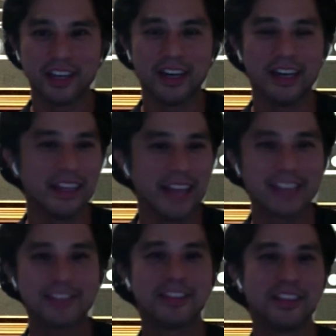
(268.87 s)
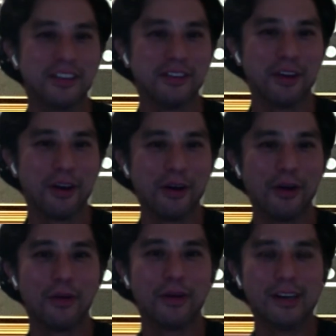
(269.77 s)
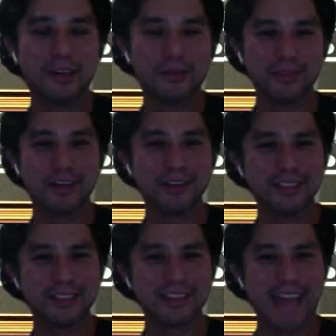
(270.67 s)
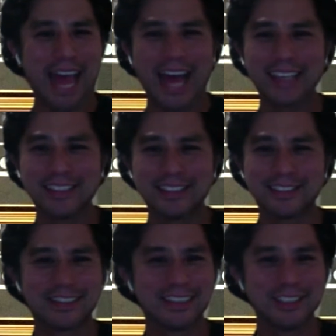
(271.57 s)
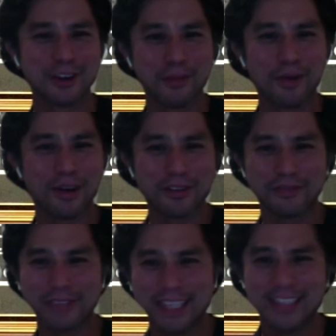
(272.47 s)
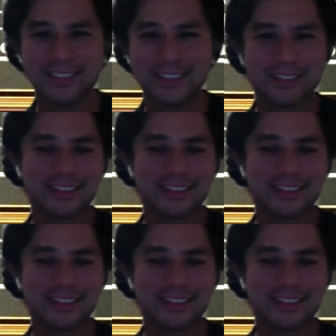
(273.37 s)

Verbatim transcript: Uh, next thing you know, um, you know, these ads show up on your feeds.